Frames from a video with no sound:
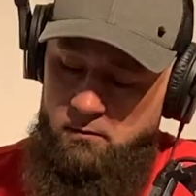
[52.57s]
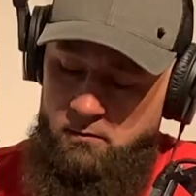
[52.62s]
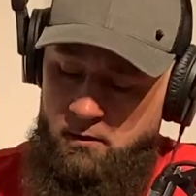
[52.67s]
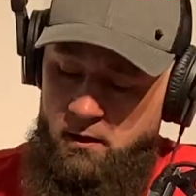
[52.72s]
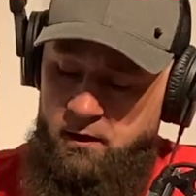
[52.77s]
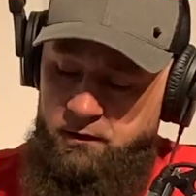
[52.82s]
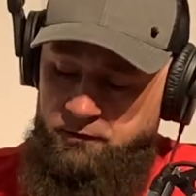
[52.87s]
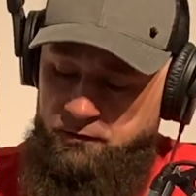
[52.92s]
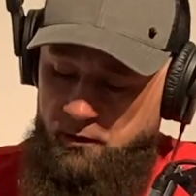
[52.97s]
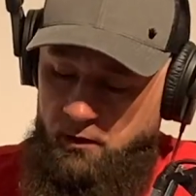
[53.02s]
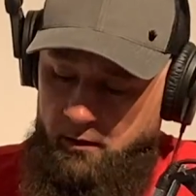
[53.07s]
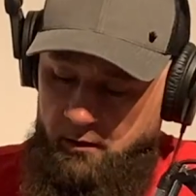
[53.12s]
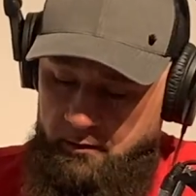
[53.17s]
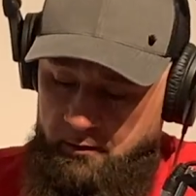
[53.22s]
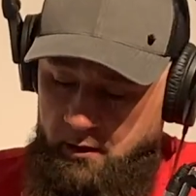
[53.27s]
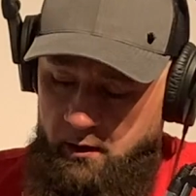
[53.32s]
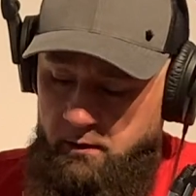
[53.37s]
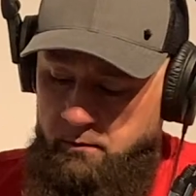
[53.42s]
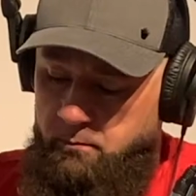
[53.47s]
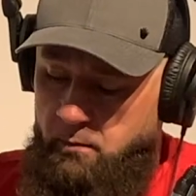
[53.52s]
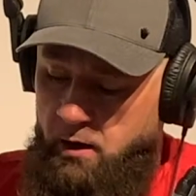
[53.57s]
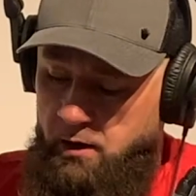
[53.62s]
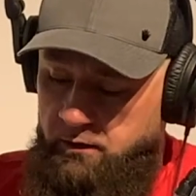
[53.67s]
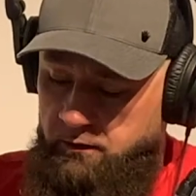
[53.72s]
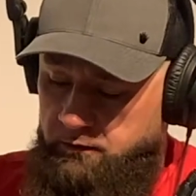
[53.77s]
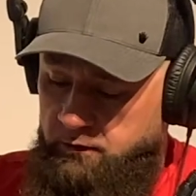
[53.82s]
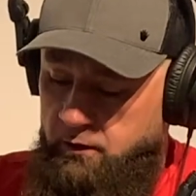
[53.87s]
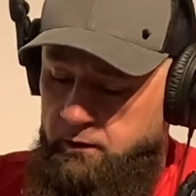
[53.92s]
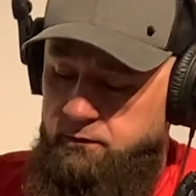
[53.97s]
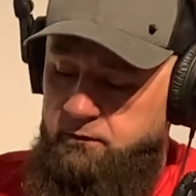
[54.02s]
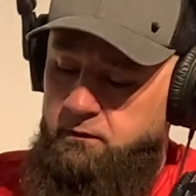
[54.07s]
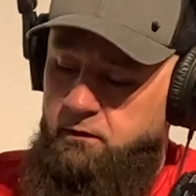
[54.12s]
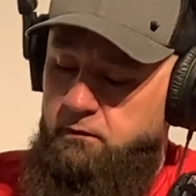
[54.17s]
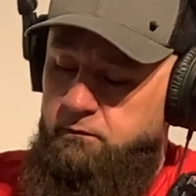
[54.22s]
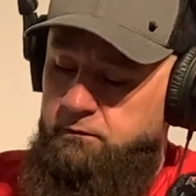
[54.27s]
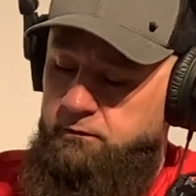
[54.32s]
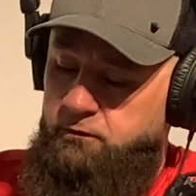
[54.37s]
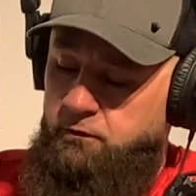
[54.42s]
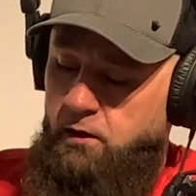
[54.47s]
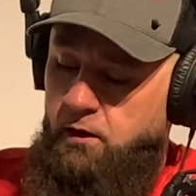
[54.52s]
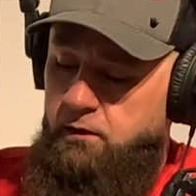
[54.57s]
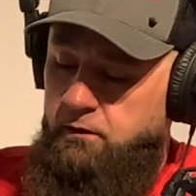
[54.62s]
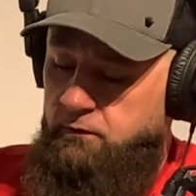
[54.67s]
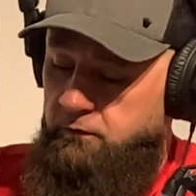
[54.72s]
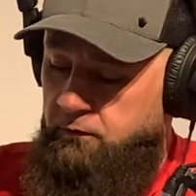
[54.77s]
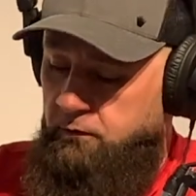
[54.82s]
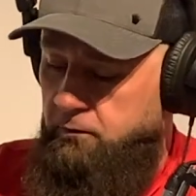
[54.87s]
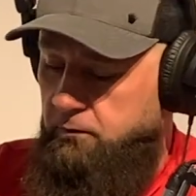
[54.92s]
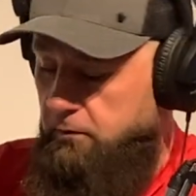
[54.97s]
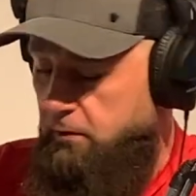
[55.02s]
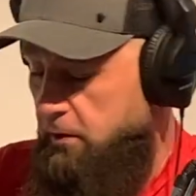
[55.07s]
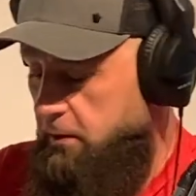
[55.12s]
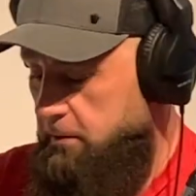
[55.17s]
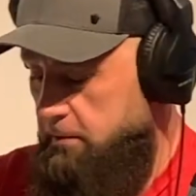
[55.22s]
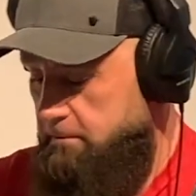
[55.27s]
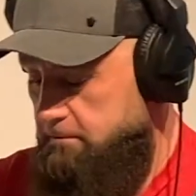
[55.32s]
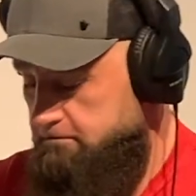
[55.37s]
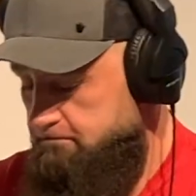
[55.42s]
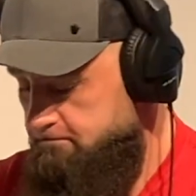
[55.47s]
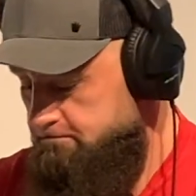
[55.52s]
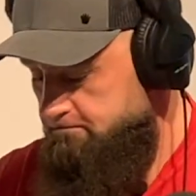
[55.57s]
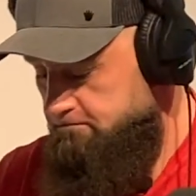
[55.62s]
and I share in that mindset of trying to